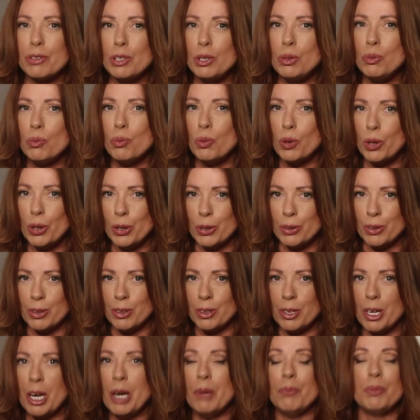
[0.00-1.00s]
you want
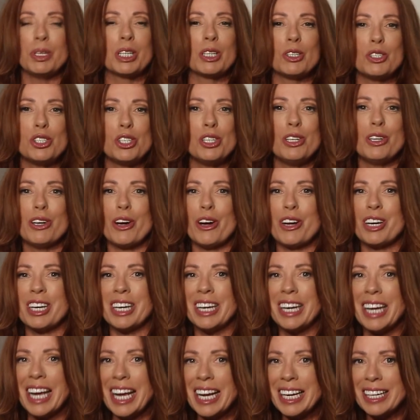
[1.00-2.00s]
because you don't
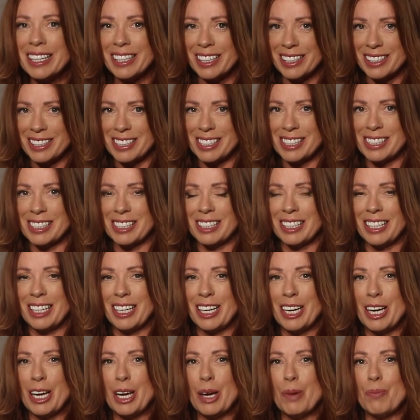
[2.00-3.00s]
need it.
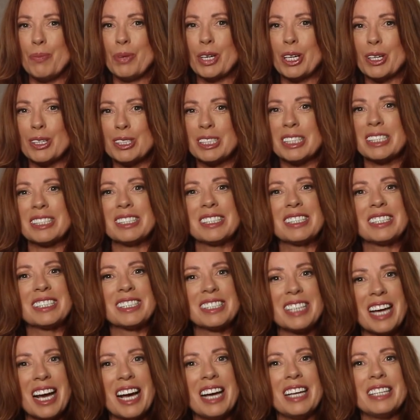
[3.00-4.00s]
Because it
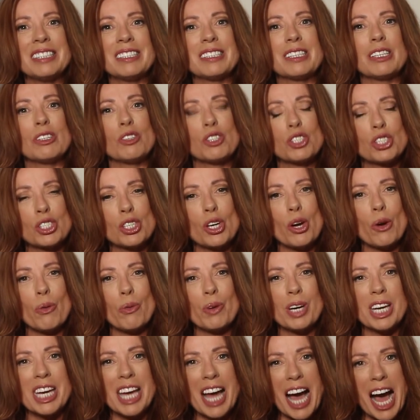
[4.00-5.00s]
starts
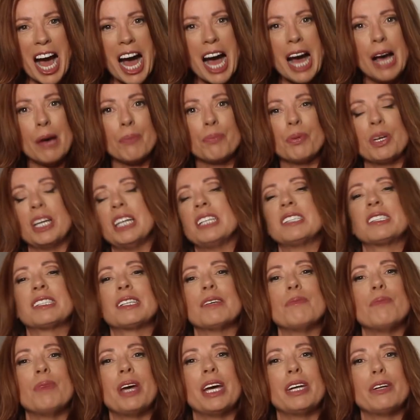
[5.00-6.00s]
showing up as the
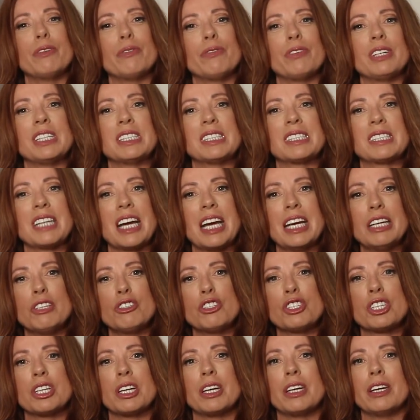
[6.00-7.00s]

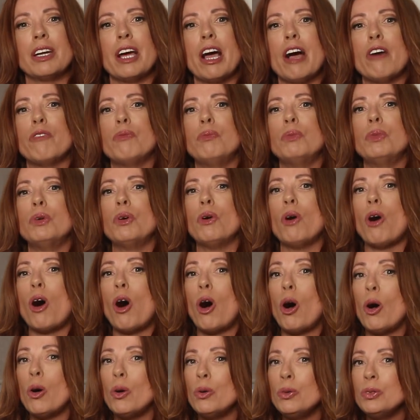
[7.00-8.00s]
manifestation of more
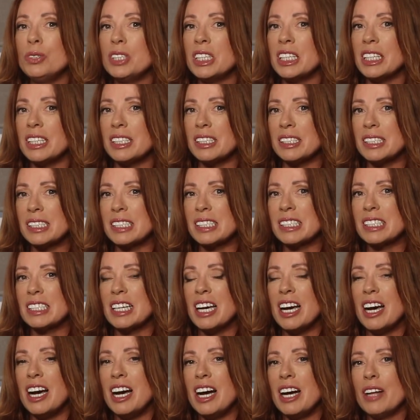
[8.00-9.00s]
wholeness
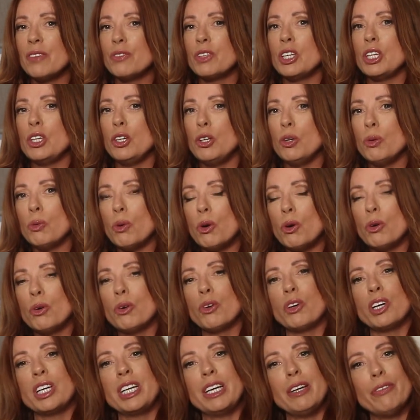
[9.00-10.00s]
that you
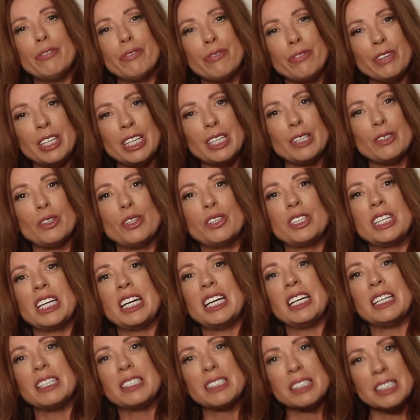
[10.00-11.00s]
already feel on
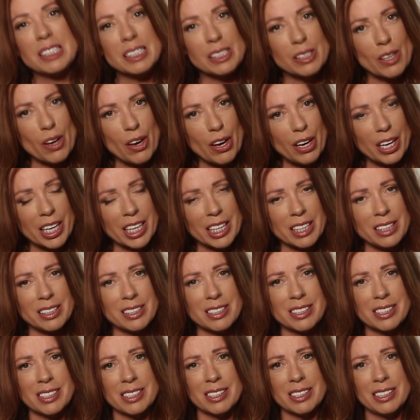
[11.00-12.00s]
the inside.